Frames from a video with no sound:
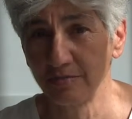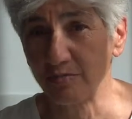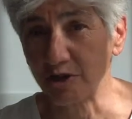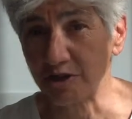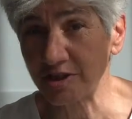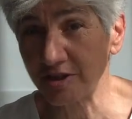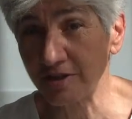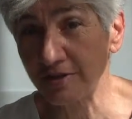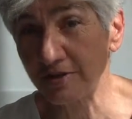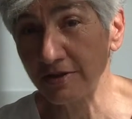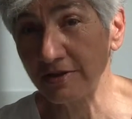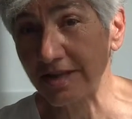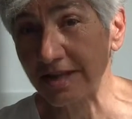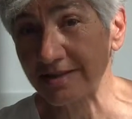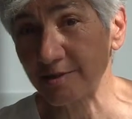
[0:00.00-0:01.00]

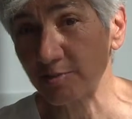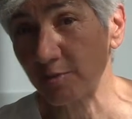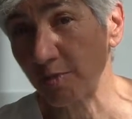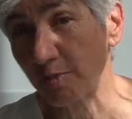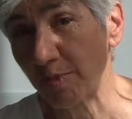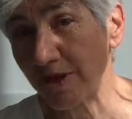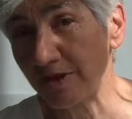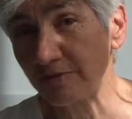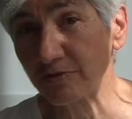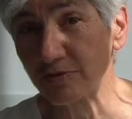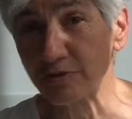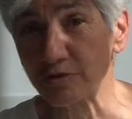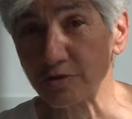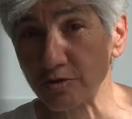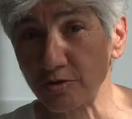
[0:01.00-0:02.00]
material that's prepared for
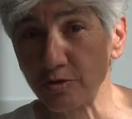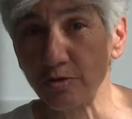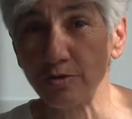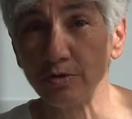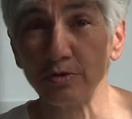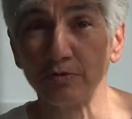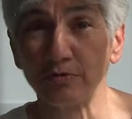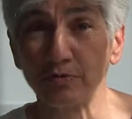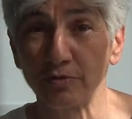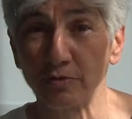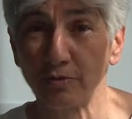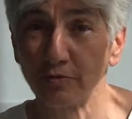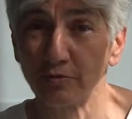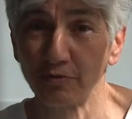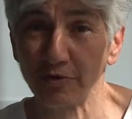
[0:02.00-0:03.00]
the school or for,
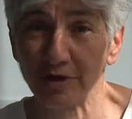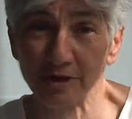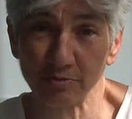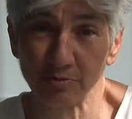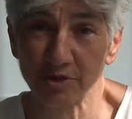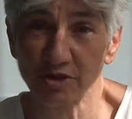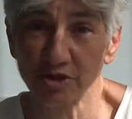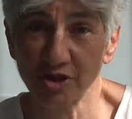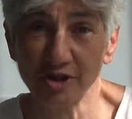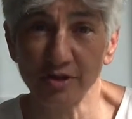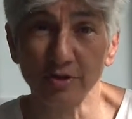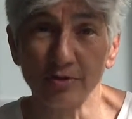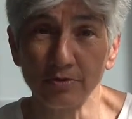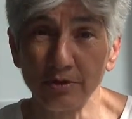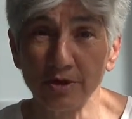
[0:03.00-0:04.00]
or for enriching
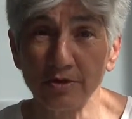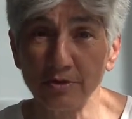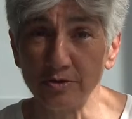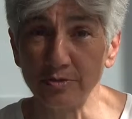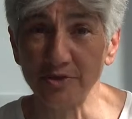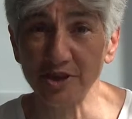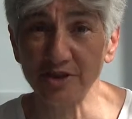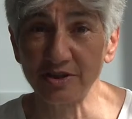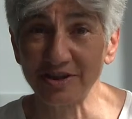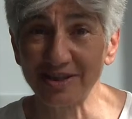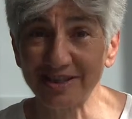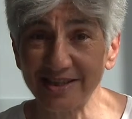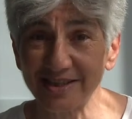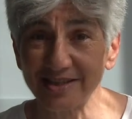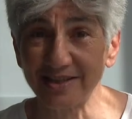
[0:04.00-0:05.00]
the curriculum. These are
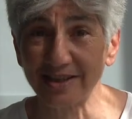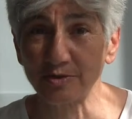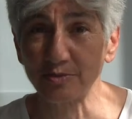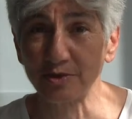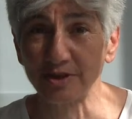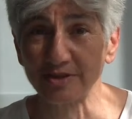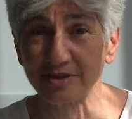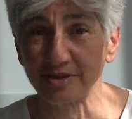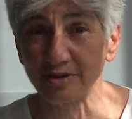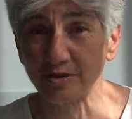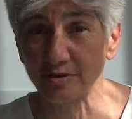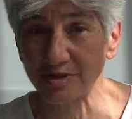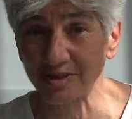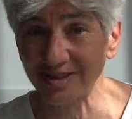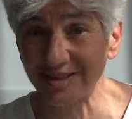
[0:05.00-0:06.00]
things that will
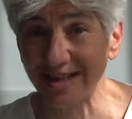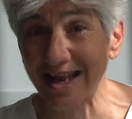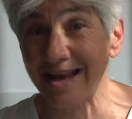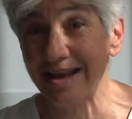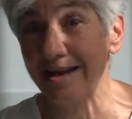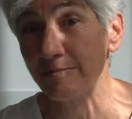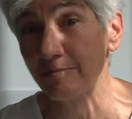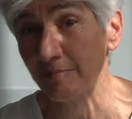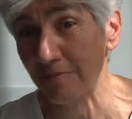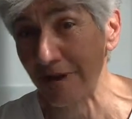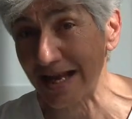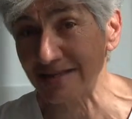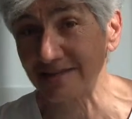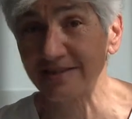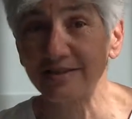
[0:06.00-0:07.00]
stay
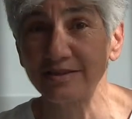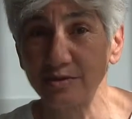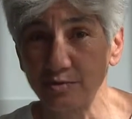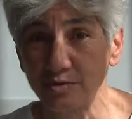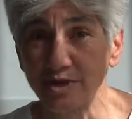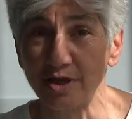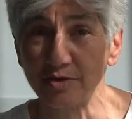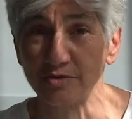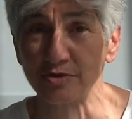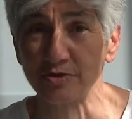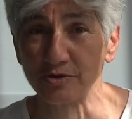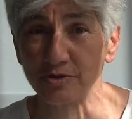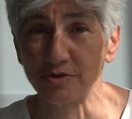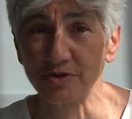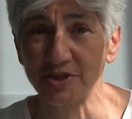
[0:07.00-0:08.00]
past
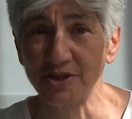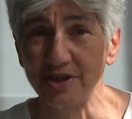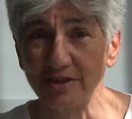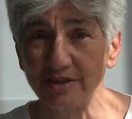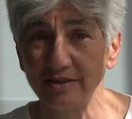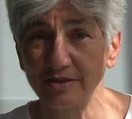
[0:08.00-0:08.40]
2030.